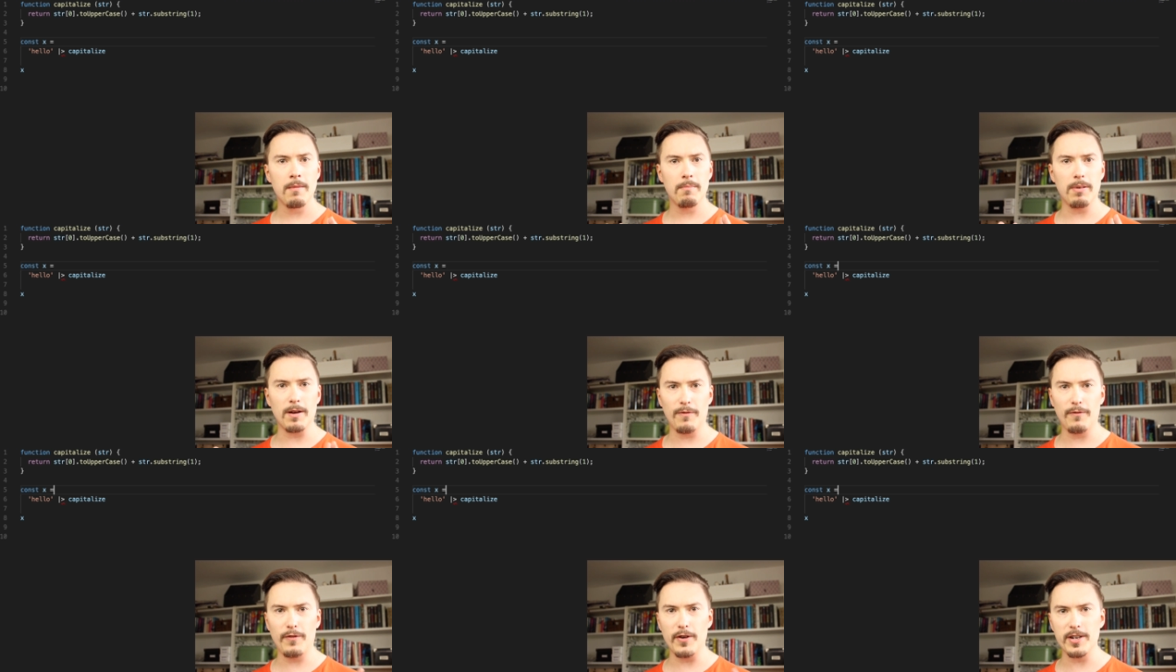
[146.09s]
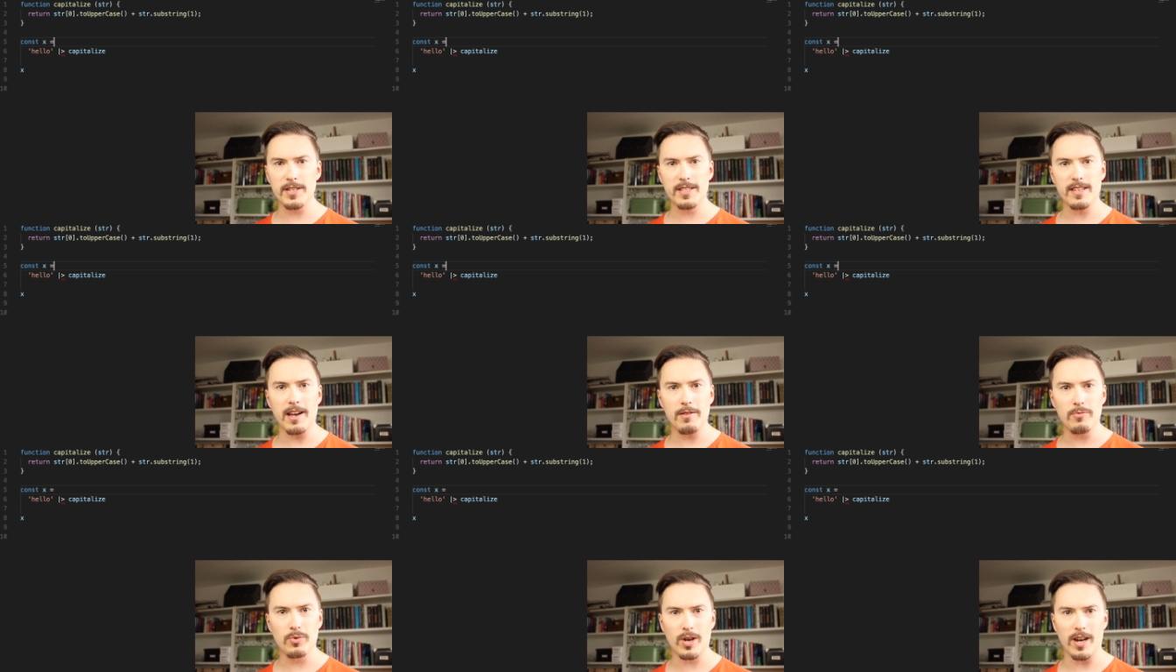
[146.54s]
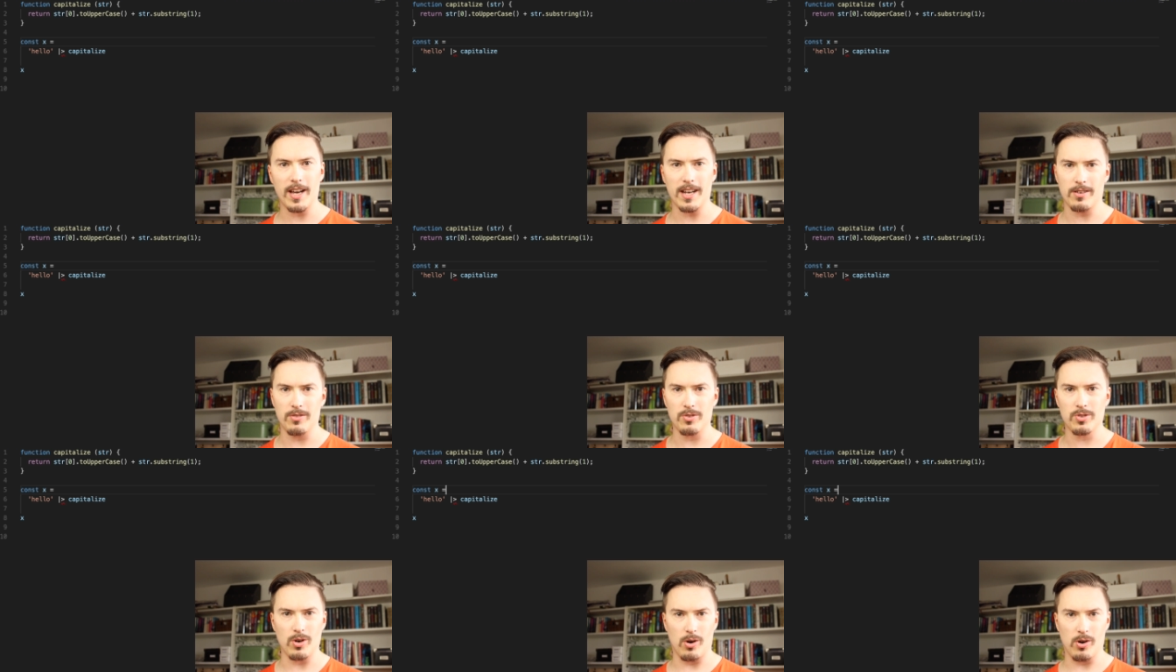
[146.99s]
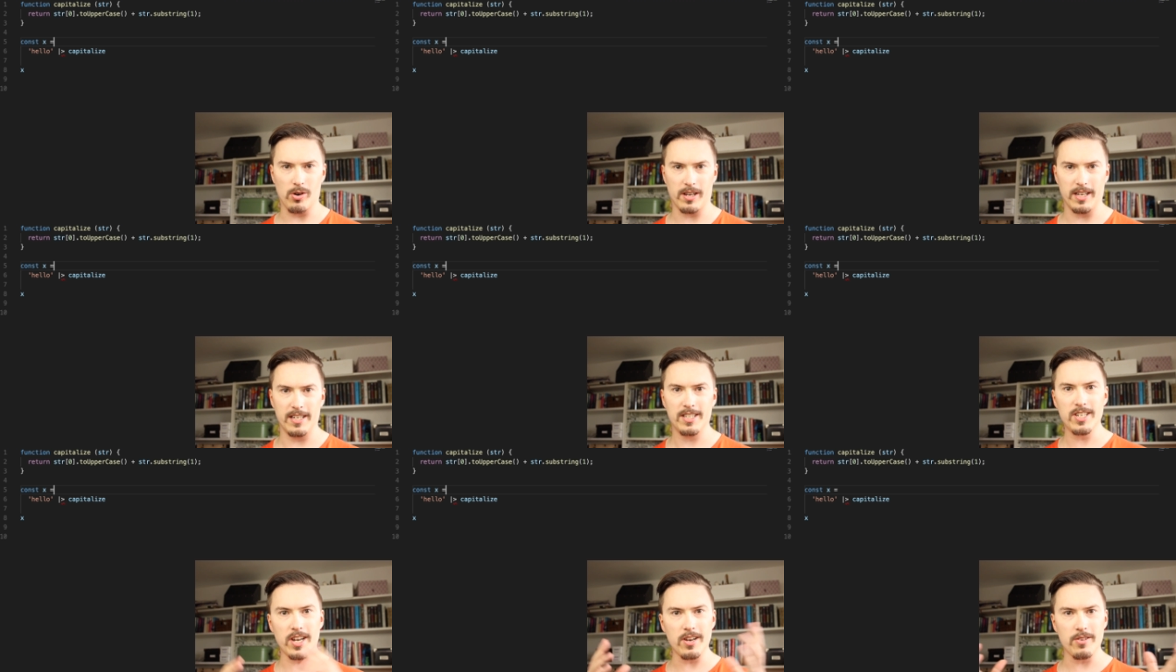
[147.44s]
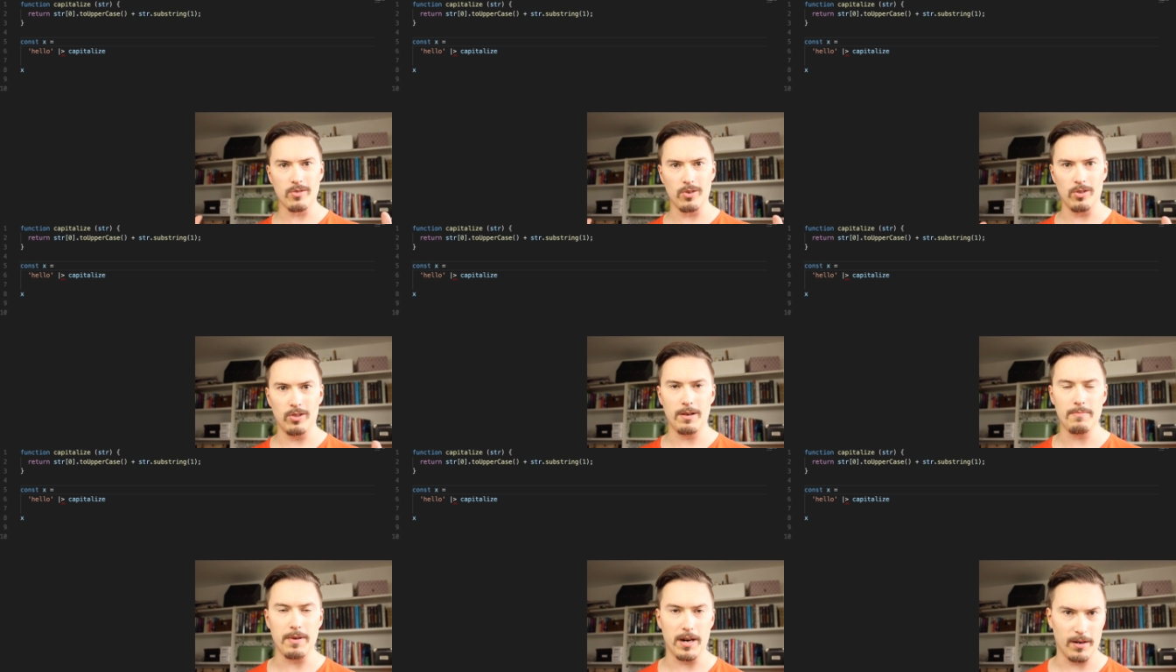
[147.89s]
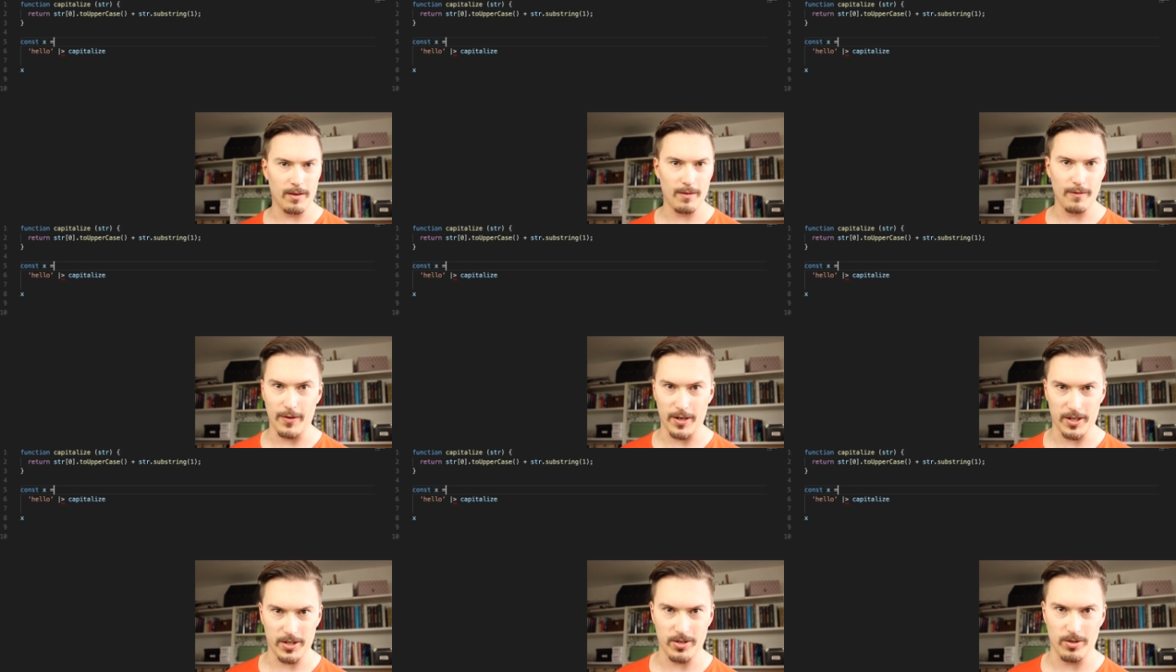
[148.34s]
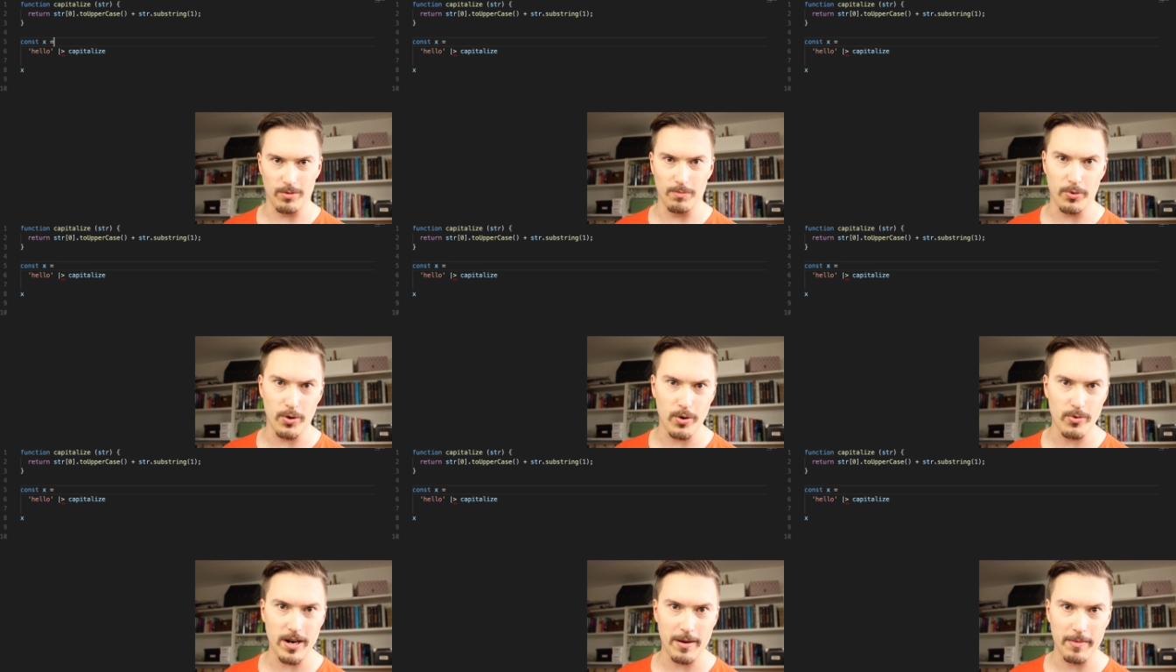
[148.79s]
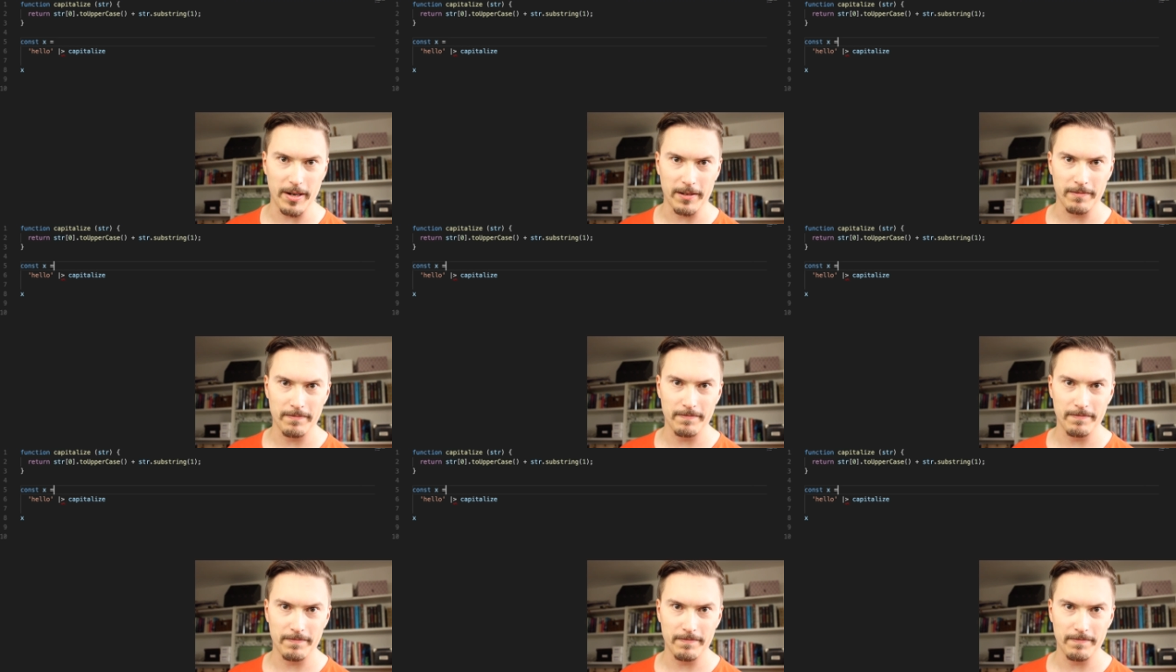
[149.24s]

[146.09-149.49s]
But first, I would like to talk in general about functional programming.